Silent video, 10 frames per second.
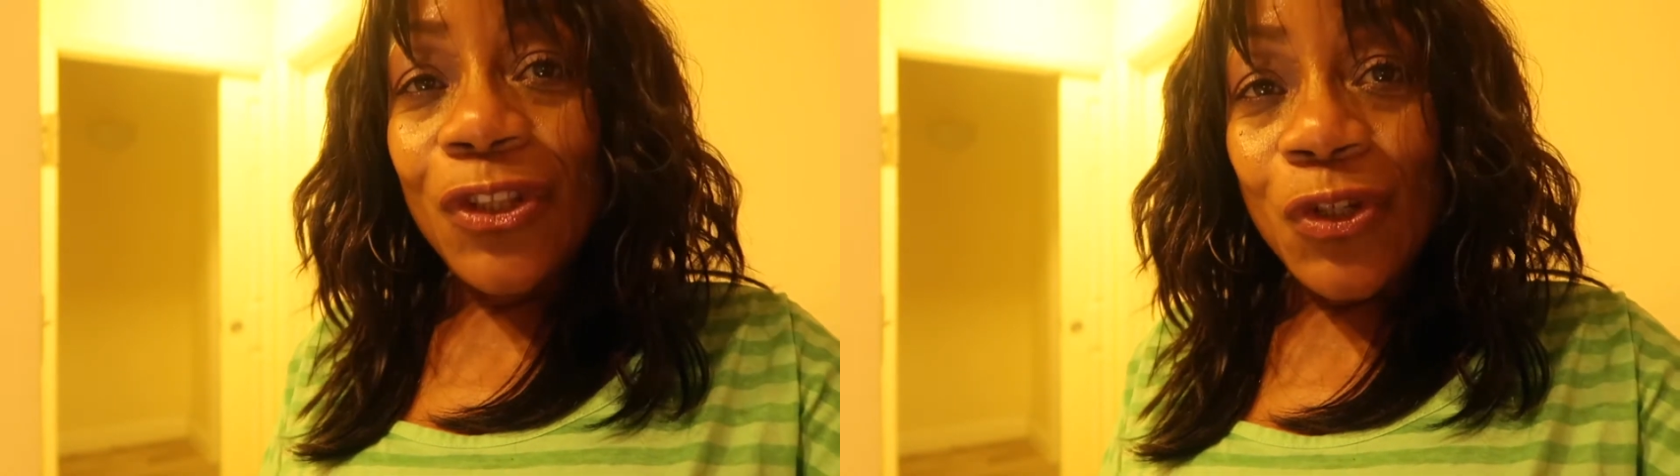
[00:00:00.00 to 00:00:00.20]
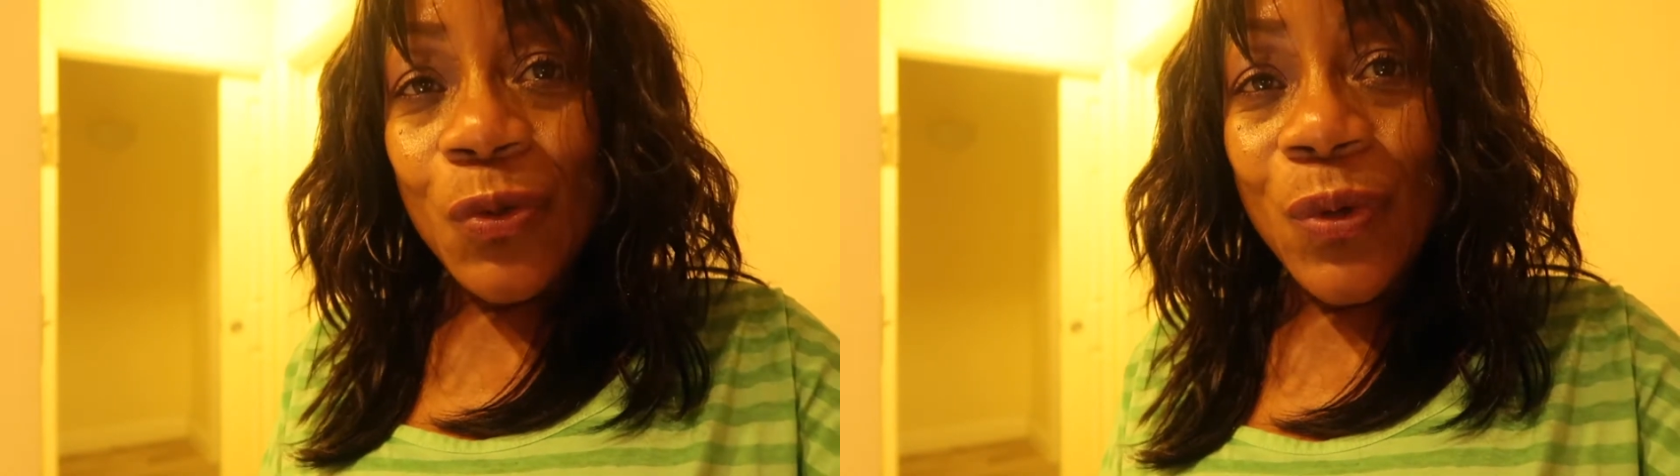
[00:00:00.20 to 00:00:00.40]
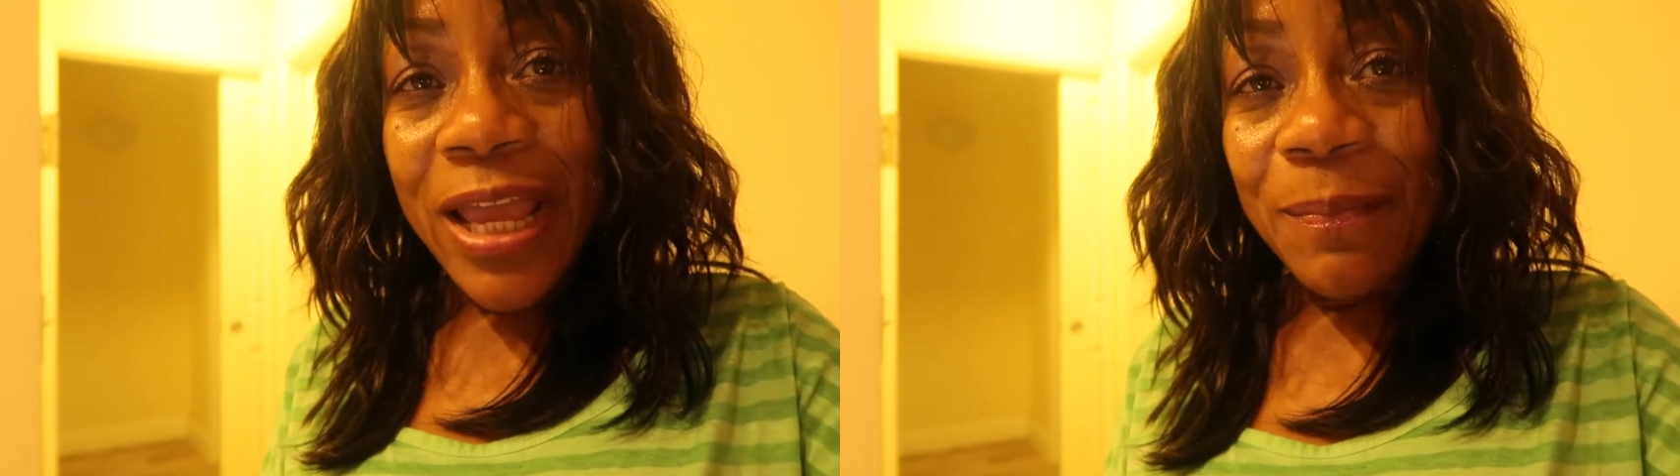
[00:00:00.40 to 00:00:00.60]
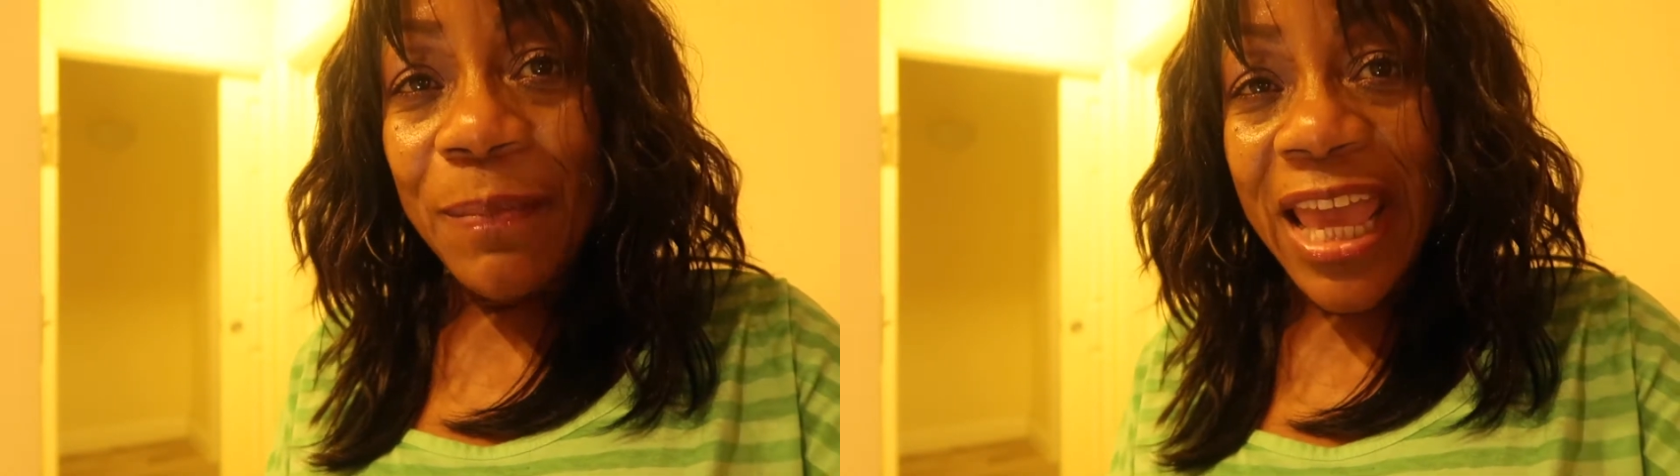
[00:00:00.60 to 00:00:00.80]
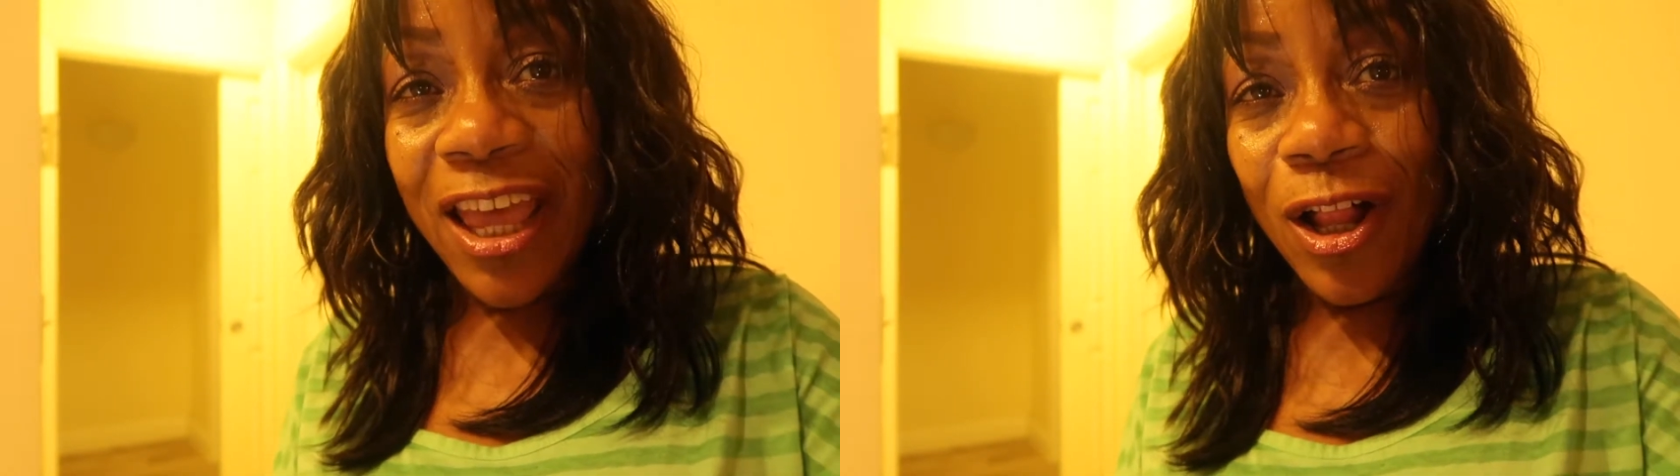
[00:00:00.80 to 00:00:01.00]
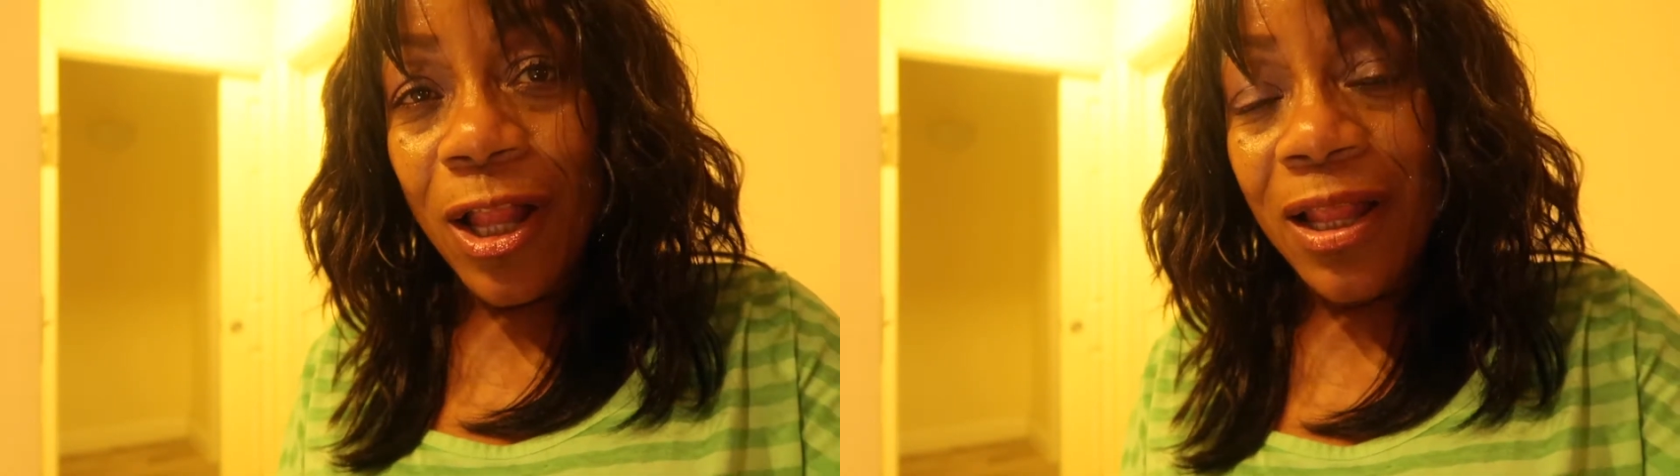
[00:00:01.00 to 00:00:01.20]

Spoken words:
to a male.